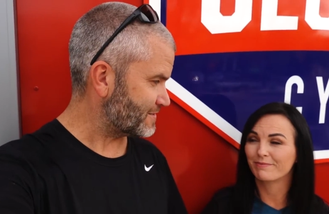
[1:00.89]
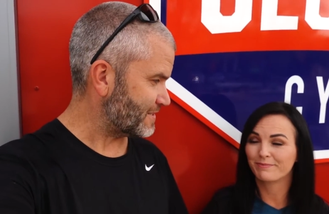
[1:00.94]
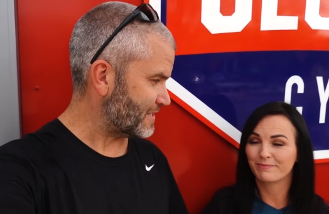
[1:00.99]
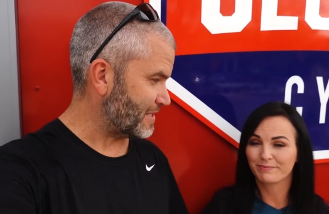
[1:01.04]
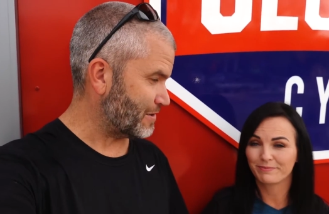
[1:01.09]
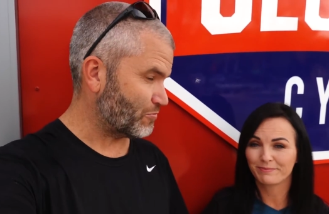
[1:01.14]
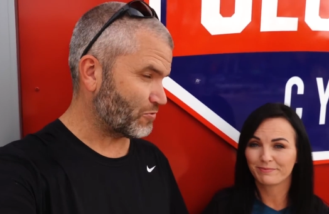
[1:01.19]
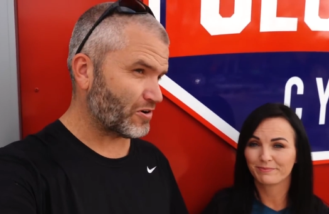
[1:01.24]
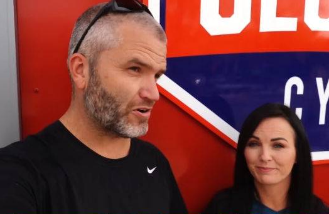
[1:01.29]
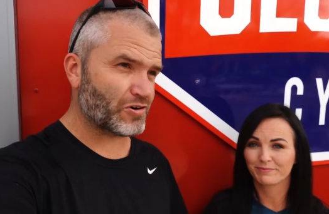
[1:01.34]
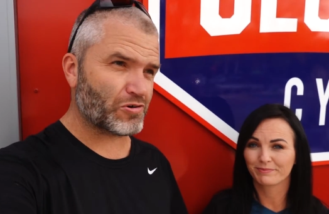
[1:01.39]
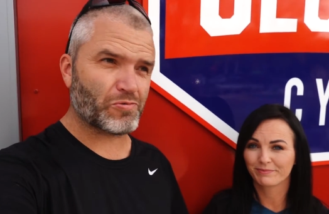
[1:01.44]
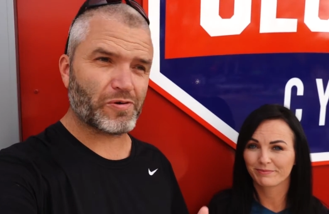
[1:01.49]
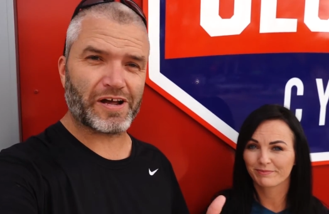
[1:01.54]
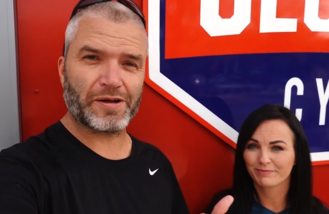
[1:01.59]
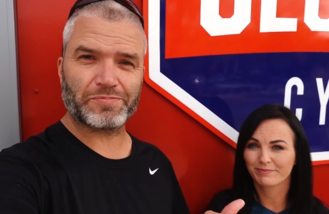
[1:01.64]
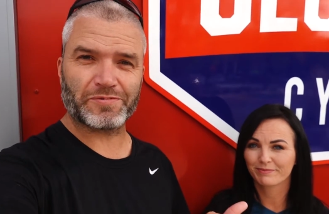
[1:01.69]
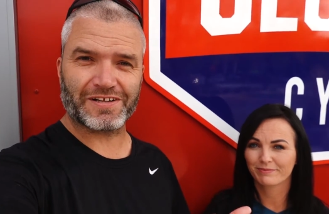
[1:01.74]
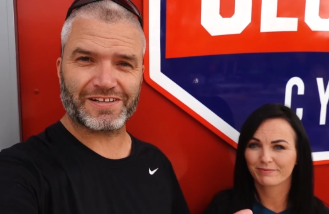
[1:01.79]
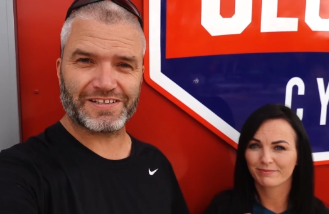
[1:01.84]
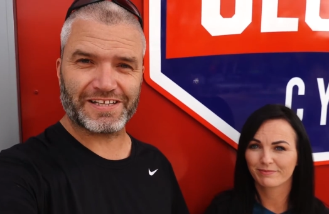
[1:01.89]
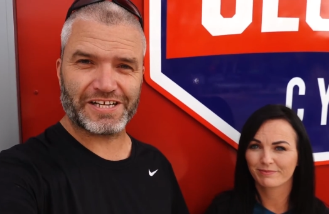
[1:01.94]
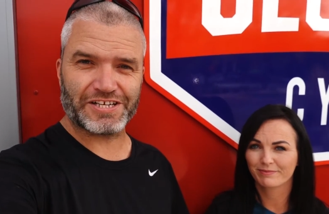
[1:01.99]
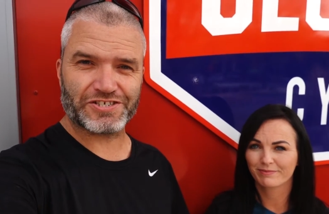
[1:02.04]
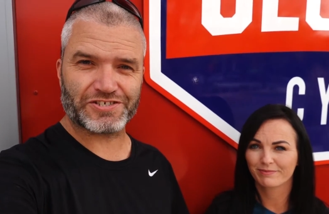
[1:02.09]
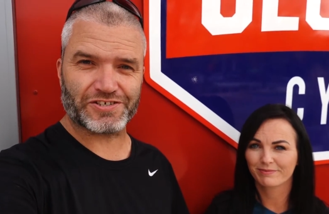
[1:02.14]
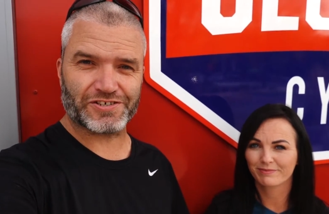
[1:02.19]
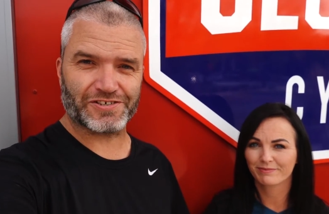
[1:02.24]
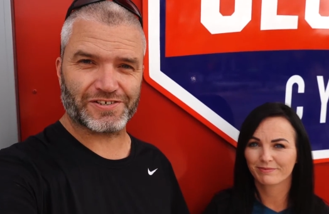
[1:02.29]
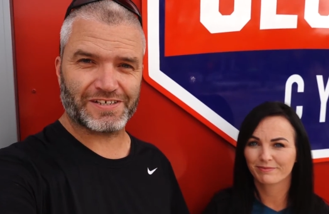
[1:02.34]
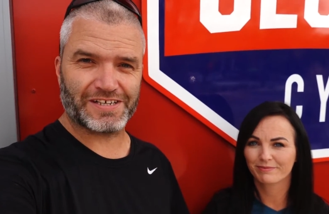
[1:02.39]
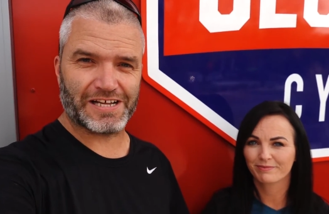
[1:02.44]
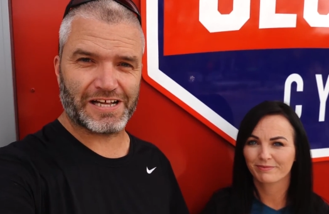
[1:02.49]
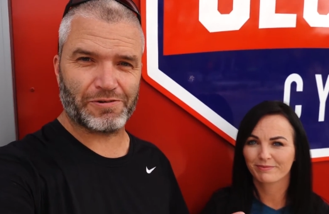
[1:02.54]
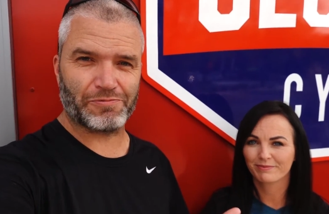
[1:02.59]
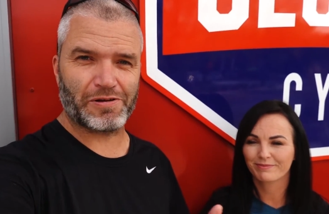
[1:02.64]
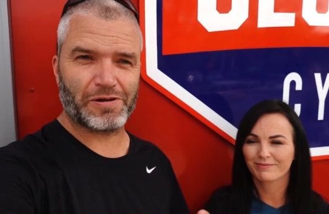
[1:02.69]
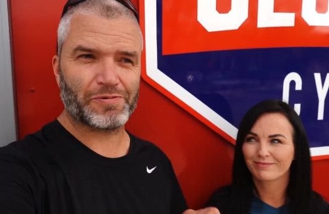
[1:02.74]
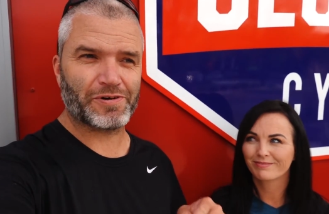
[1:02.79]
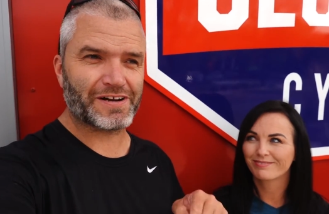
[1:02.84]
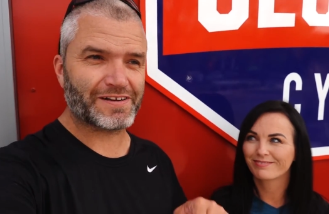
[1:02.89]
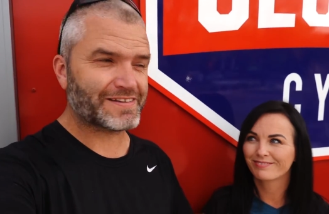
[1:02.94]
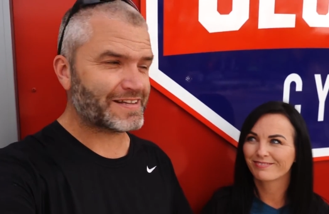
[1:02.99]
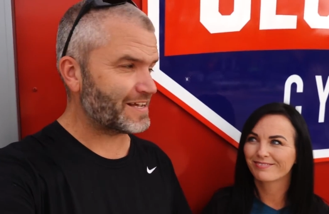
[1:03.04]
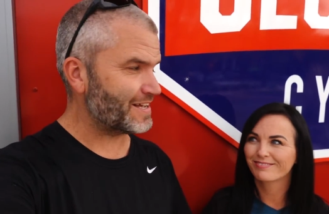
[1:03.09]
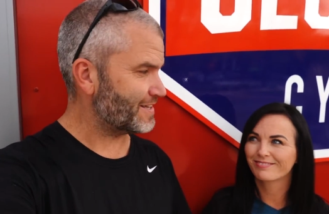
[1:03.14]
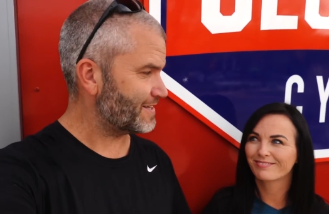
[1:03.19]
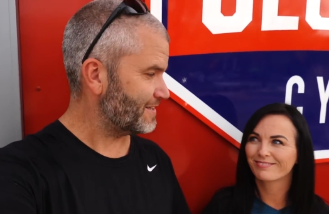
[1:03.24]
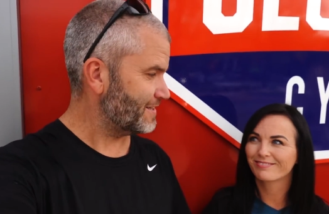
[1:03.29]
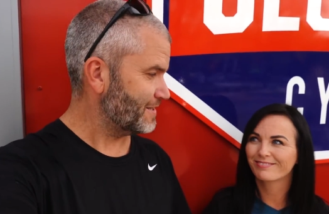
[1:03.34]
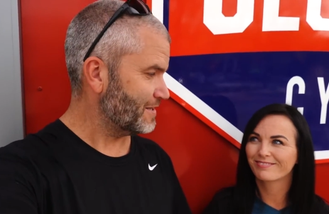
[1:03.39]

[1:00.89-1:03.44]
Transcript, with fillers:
Speaker 1: Mm-hmm. And we're on our way up the glacier and we want to take